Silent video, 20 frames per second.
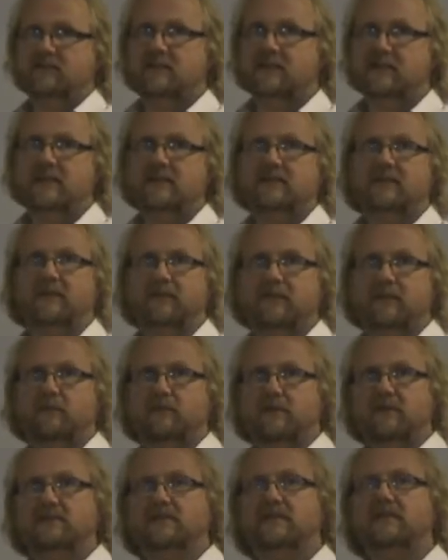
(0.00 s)
or a ketone, if you
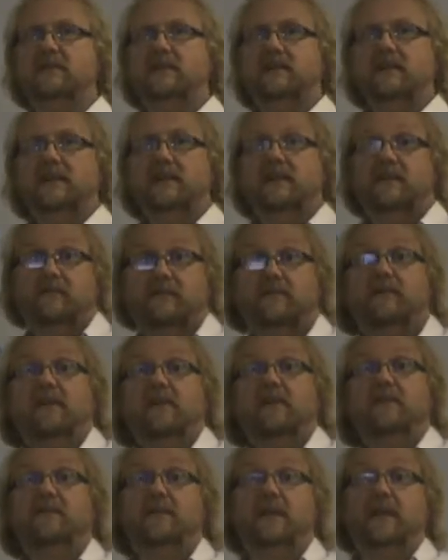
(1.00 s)
want to
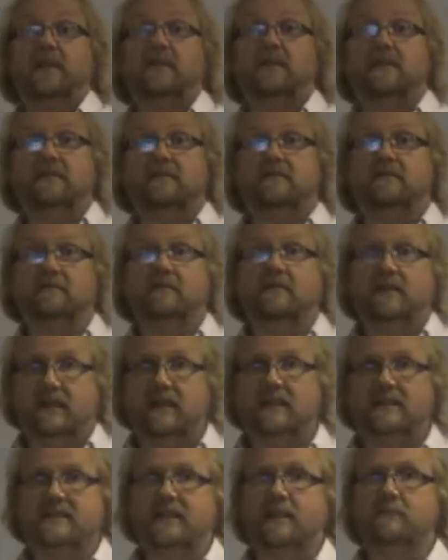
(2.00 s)
verify that
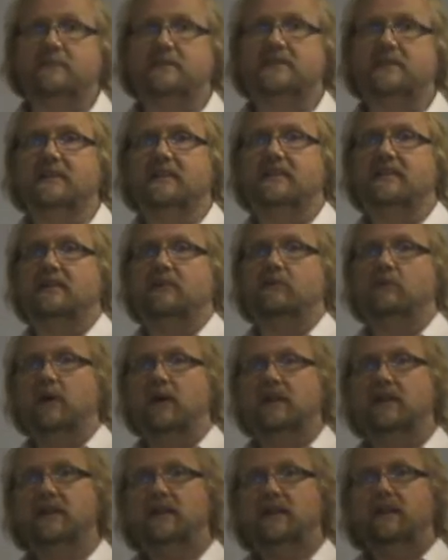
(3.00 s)
it's a particular
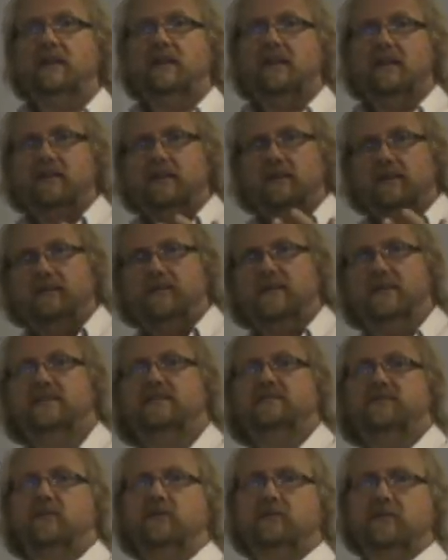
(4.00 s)
one, you first
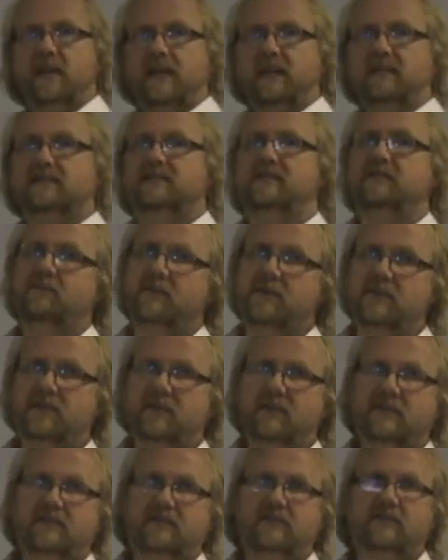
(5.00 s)
of all react it with
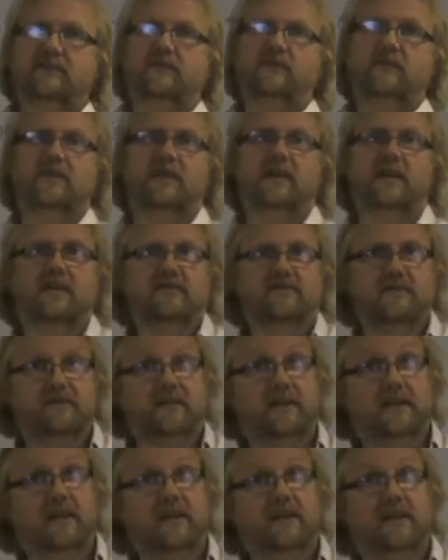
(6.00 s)

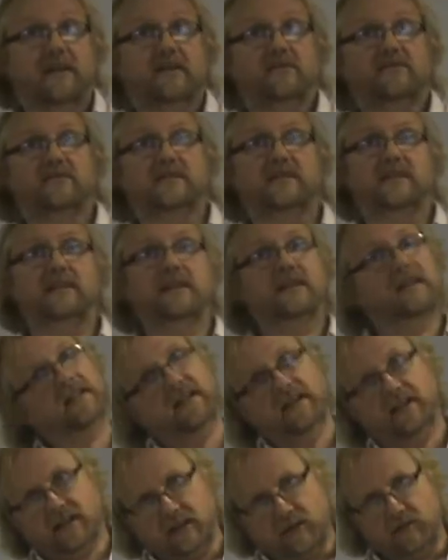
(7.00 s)
2,4-dinitrophenylhydrazine.
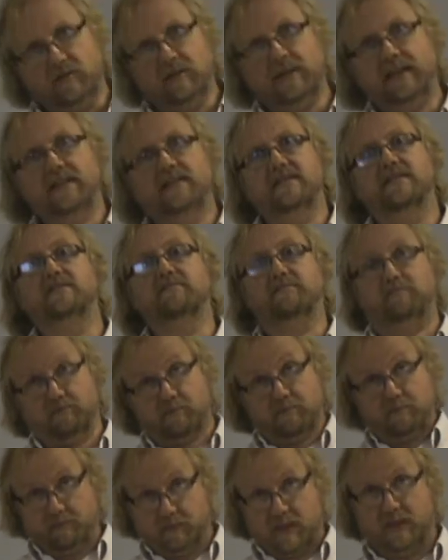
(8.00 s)
You need to
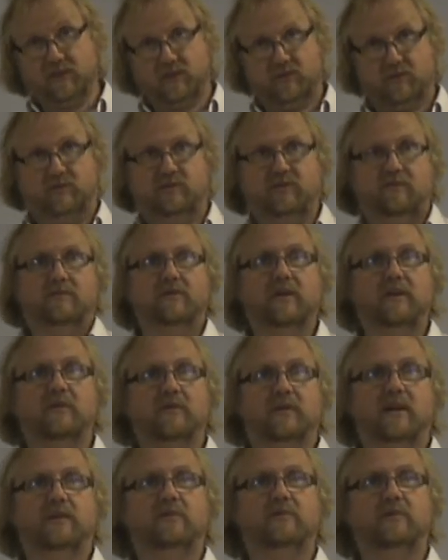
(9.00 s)
make sure you know
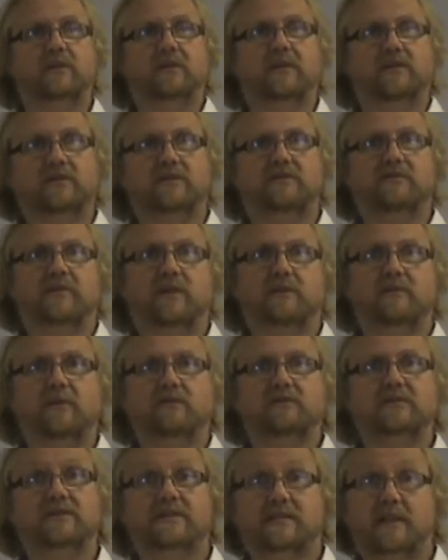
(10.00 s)
that word. They
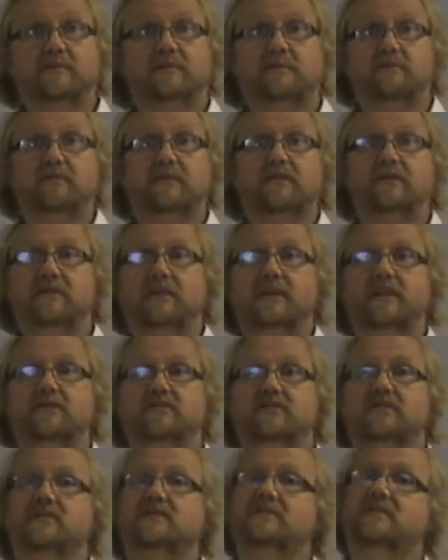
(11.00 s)
won't accept
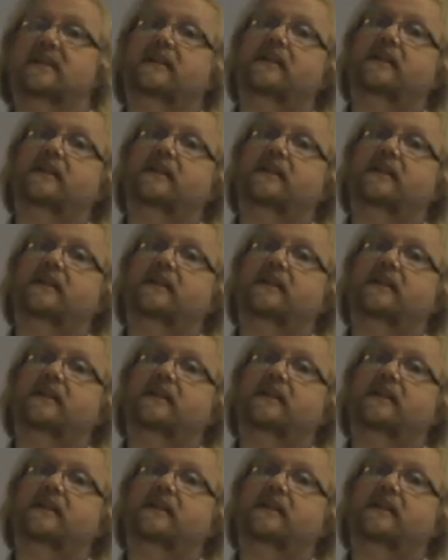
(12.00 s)
abbreviations.